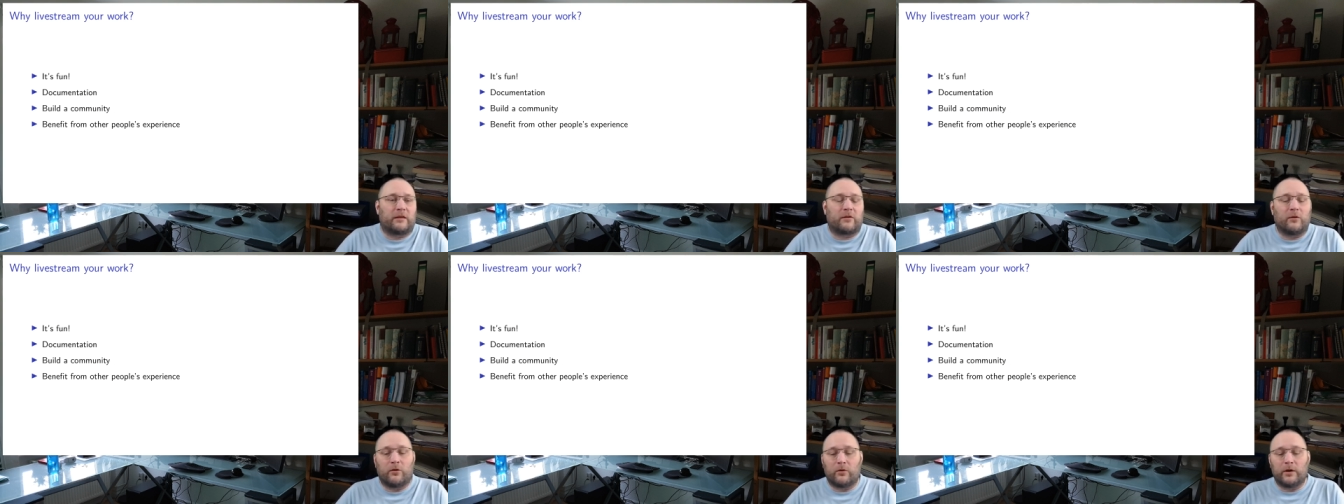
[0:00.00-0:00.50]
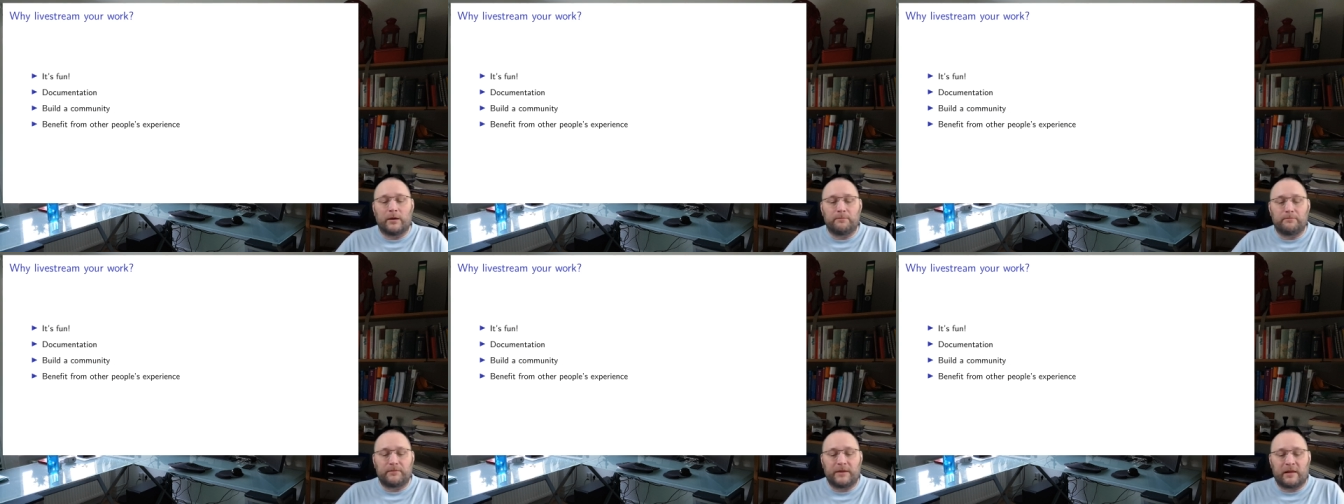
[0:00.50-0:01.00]
So
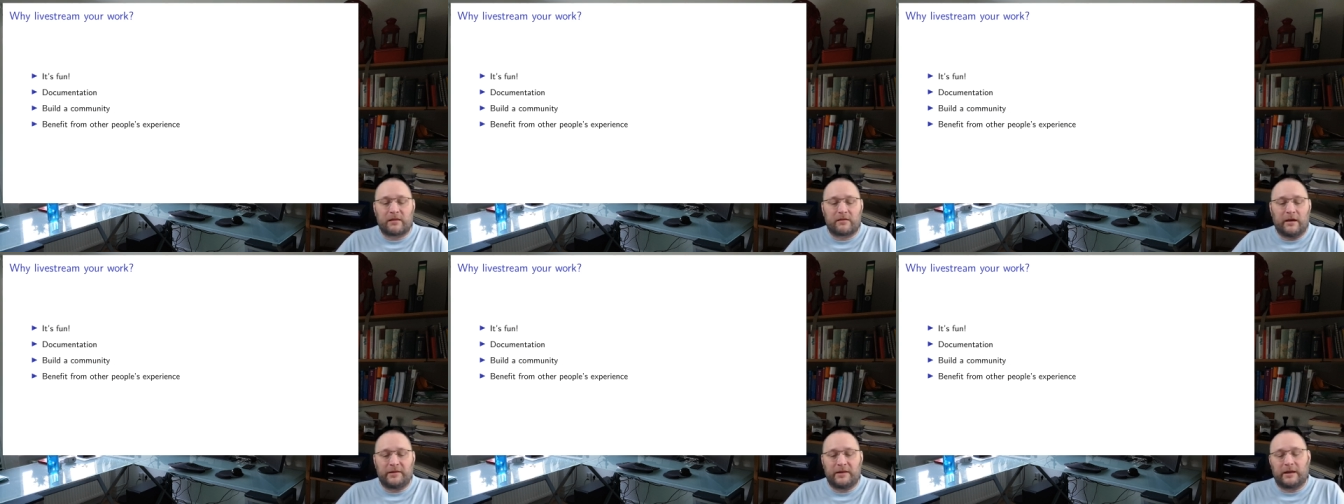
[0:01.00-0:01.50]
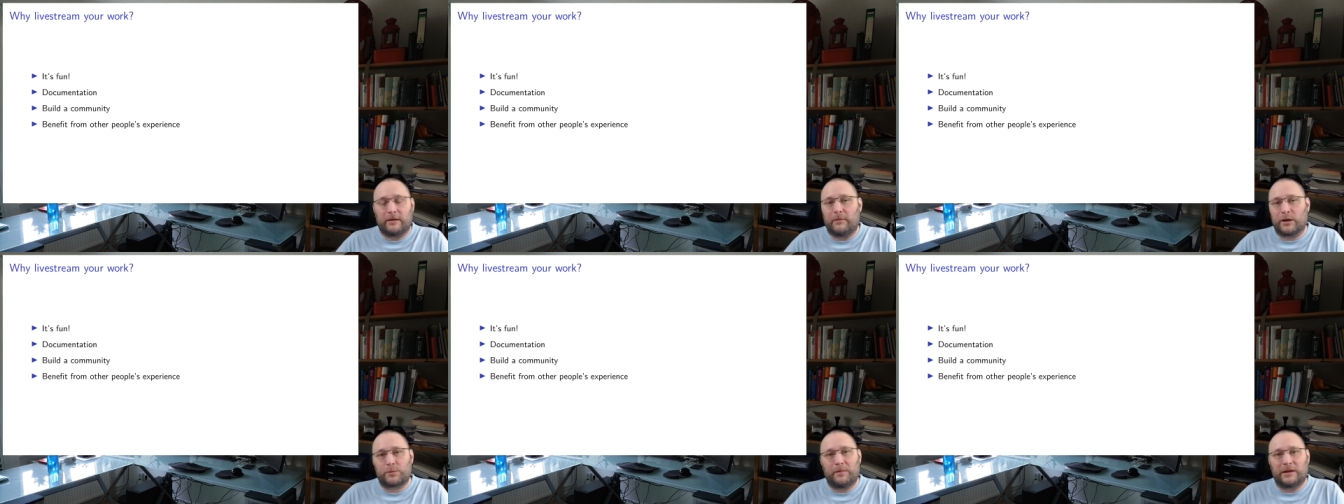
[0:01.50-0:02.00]
um, that's, I think, a
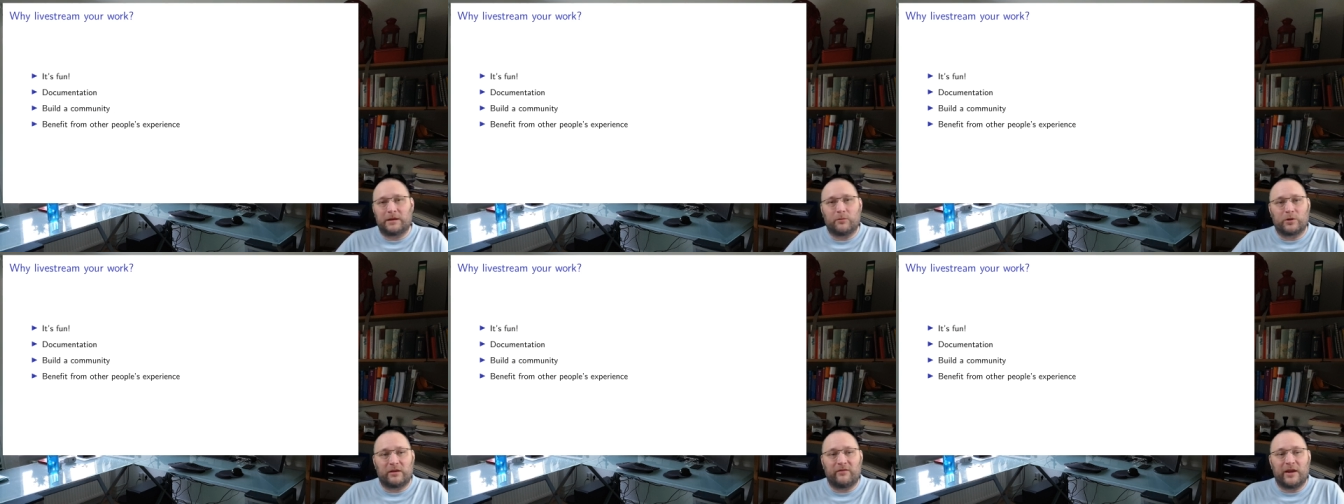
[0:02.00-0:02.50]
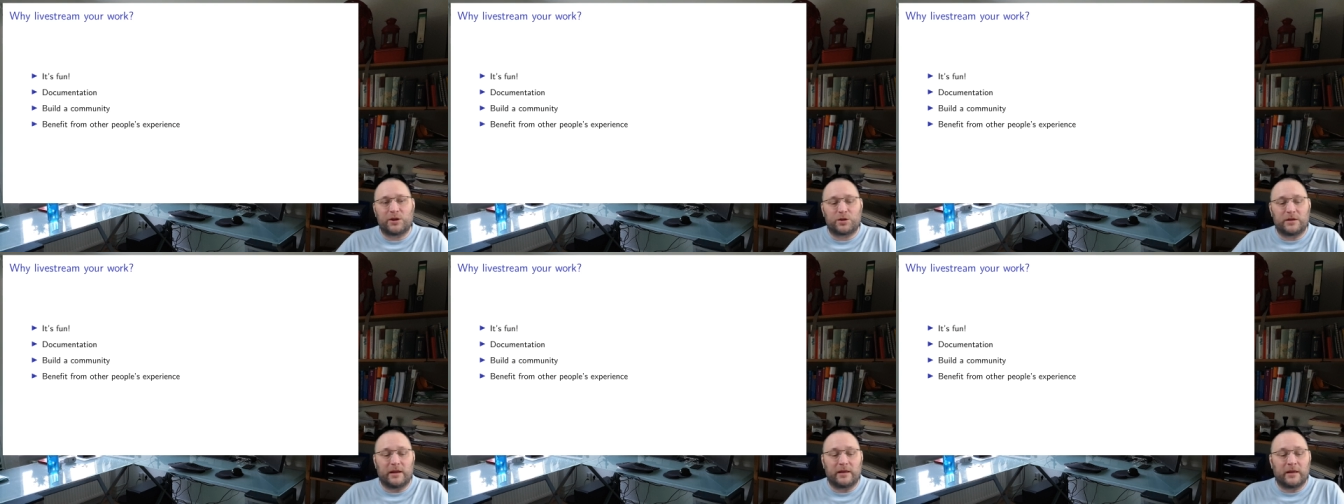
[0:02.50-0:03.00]
much better
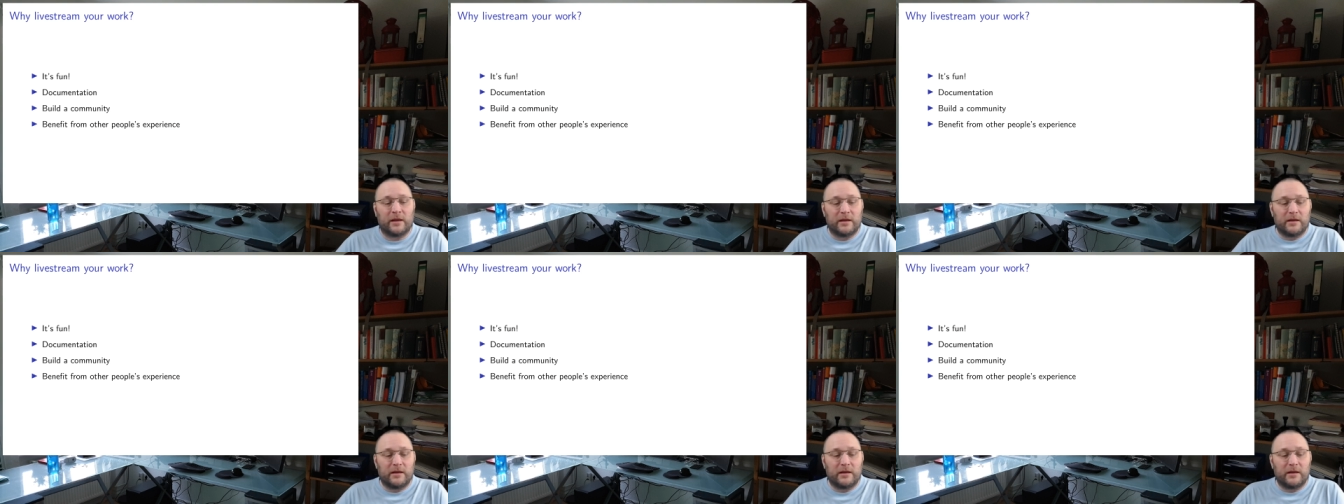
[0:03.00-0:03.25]
motivation than